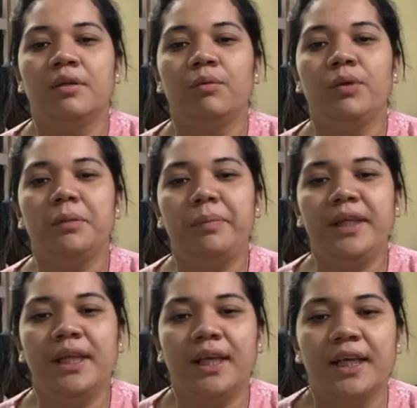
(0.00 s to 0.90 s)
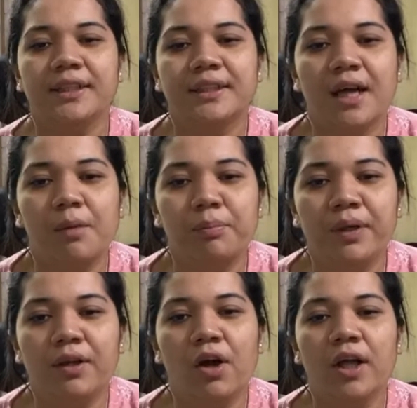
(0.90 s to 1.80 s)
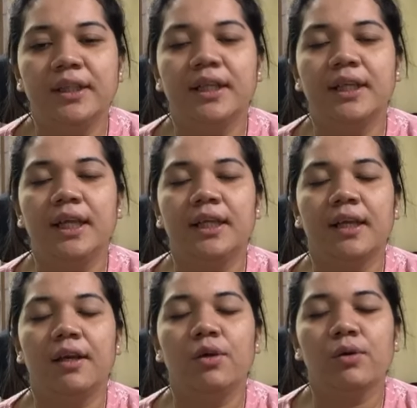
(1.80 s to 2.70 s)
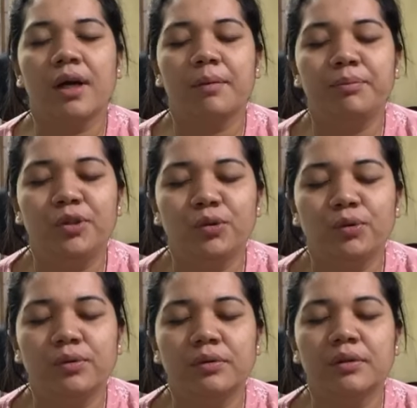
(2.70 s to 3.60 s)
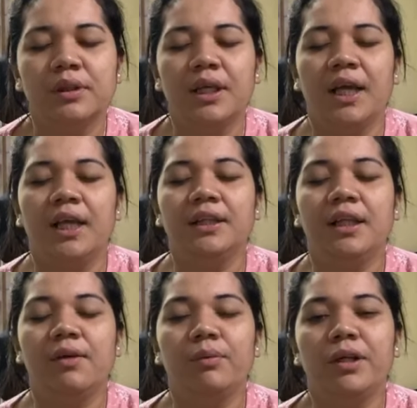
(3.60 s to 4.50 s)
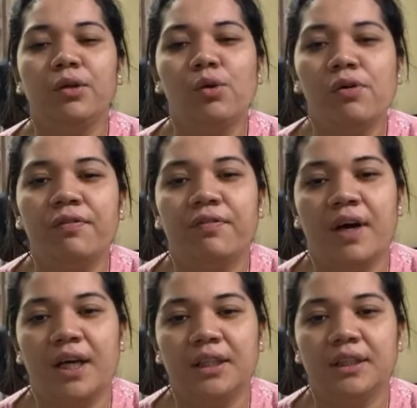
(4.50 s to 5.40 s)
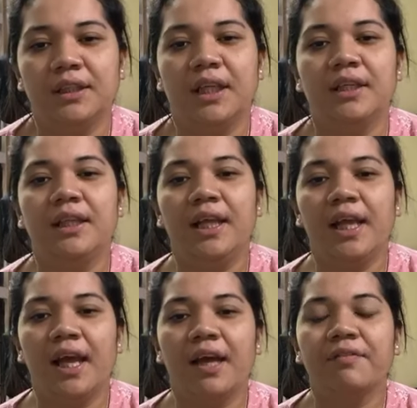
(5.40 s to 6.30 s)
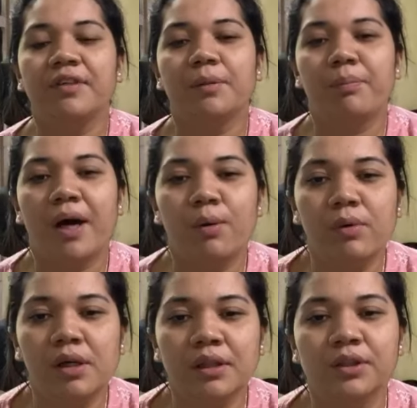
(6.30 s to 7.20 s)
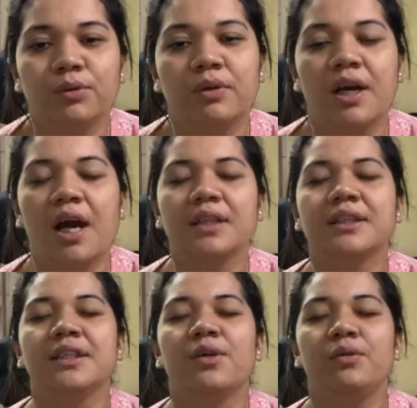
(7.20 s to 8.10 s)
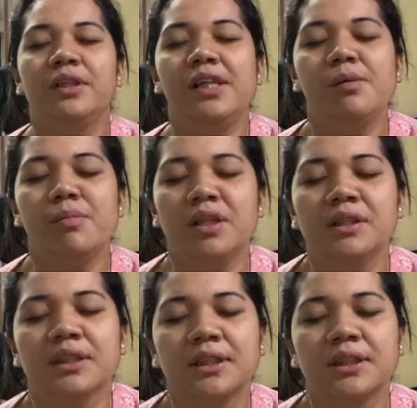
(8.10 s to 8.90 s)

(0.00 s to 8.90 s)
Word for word: will be an example, Lord, that they can look up to. And they will know, Father, that they have the power to cast out demons,